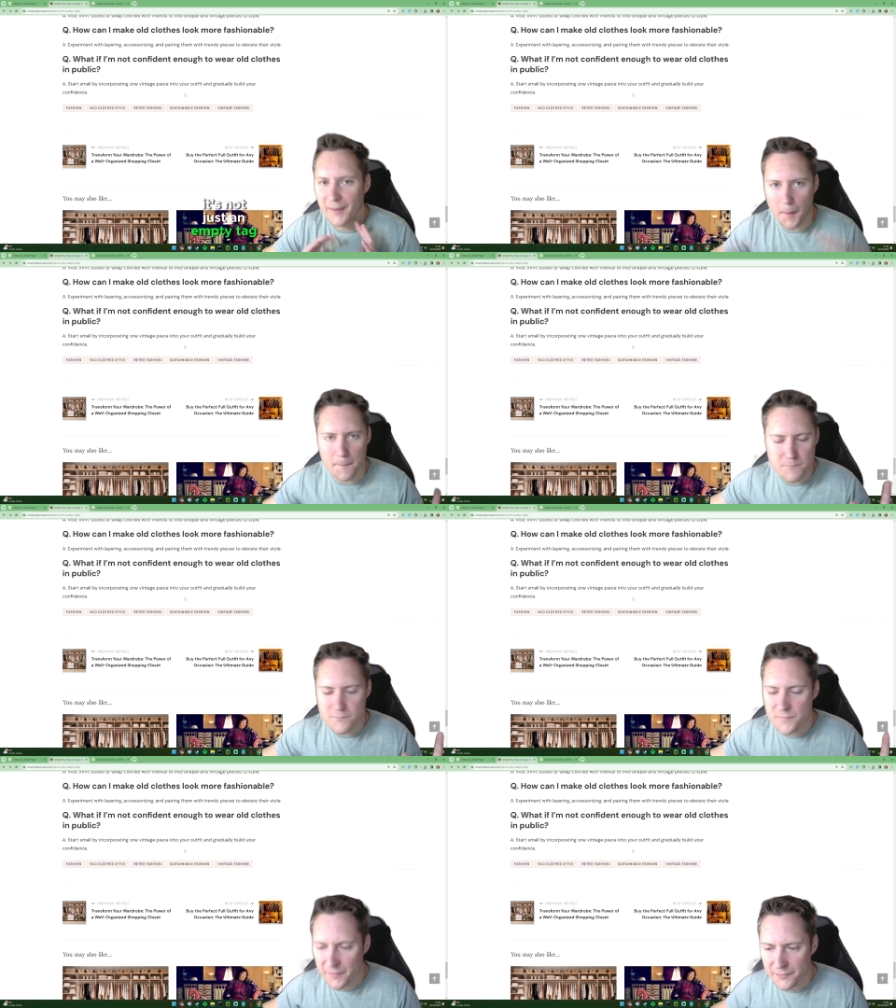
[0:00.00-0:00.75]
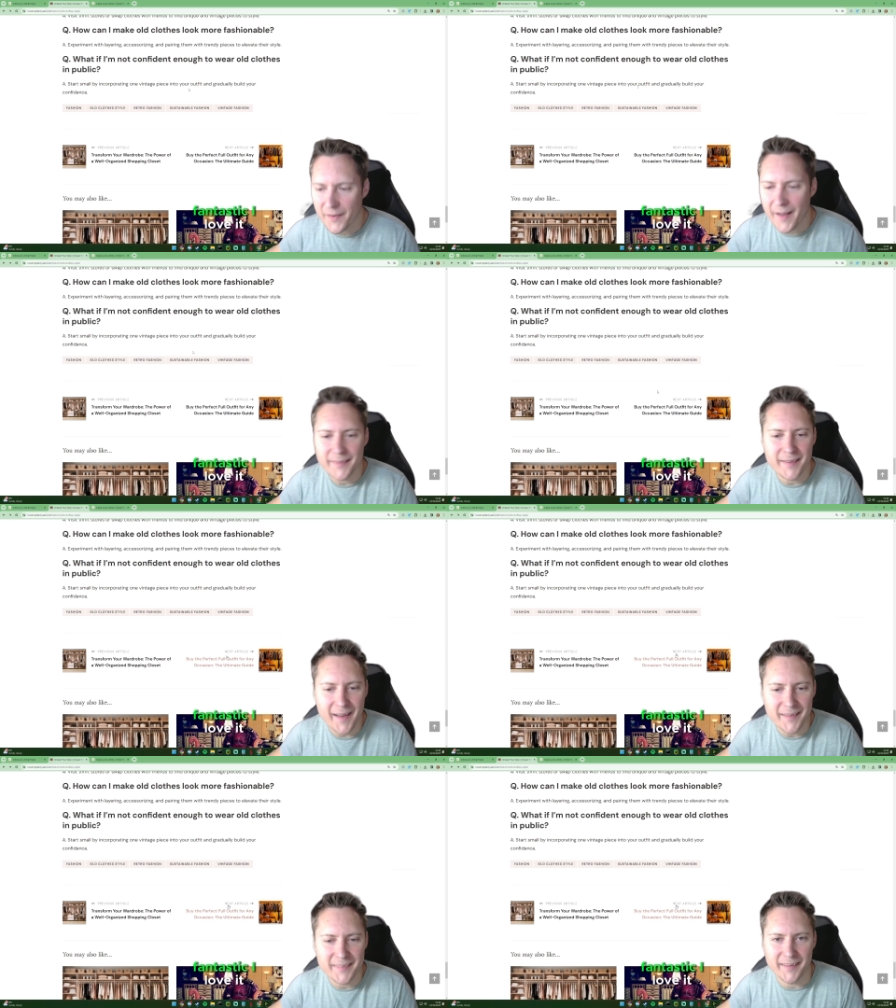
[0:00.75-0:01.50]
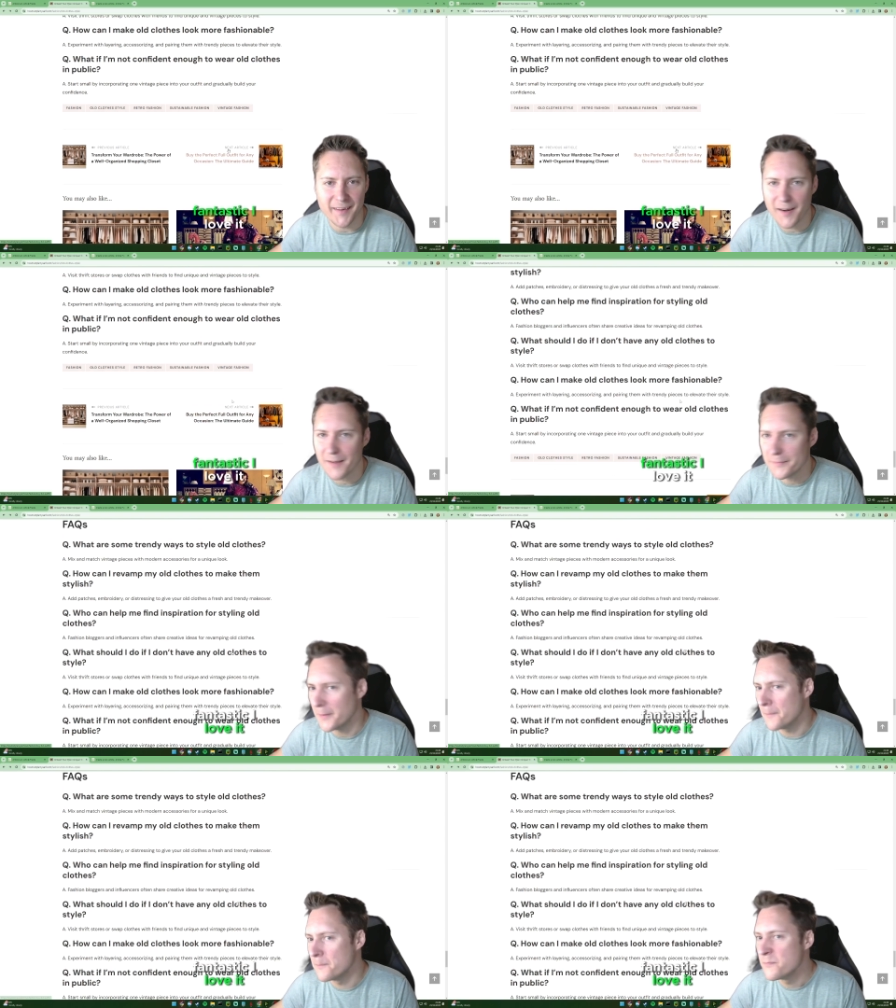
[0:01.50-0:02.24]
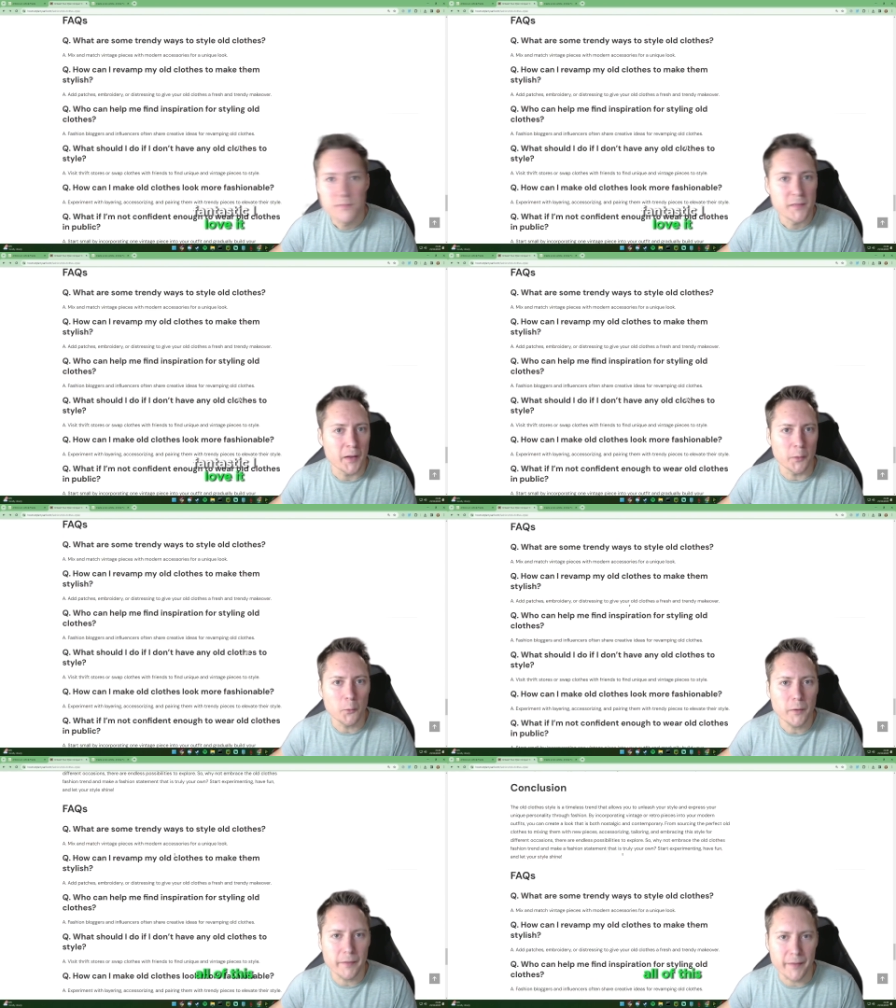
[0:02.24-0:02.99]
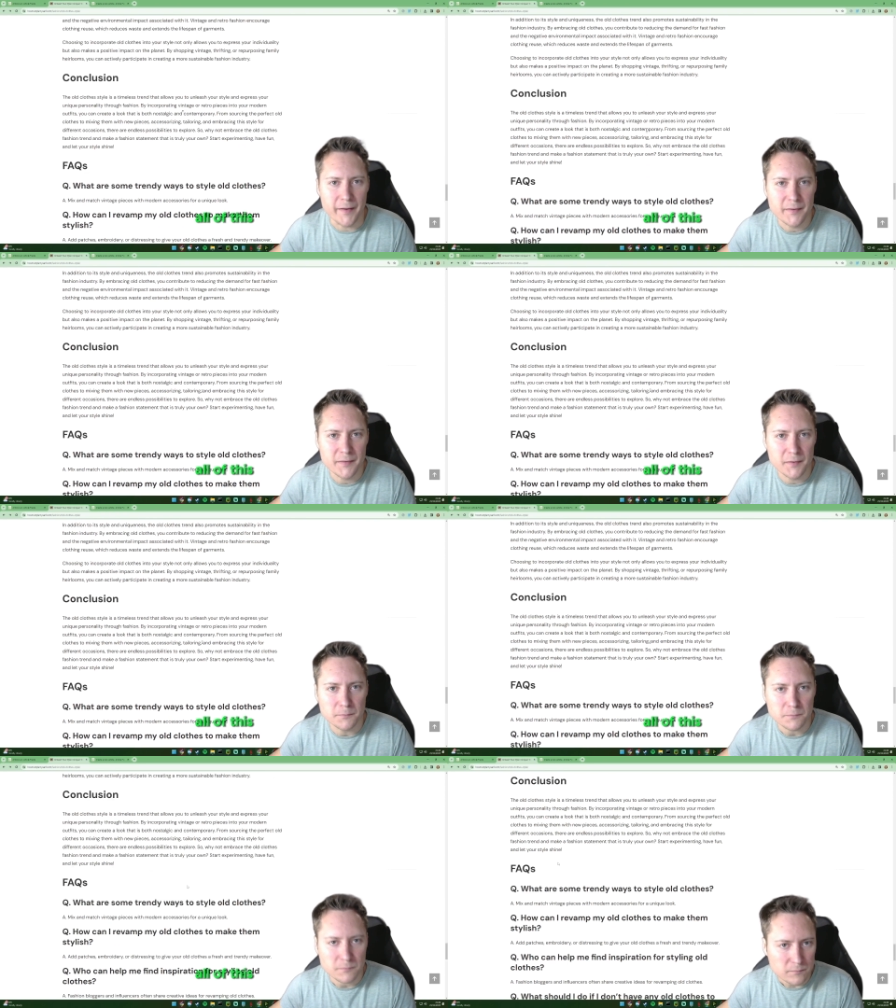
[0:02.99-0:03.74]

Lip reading: Like, fantastic. I love it. And all of this,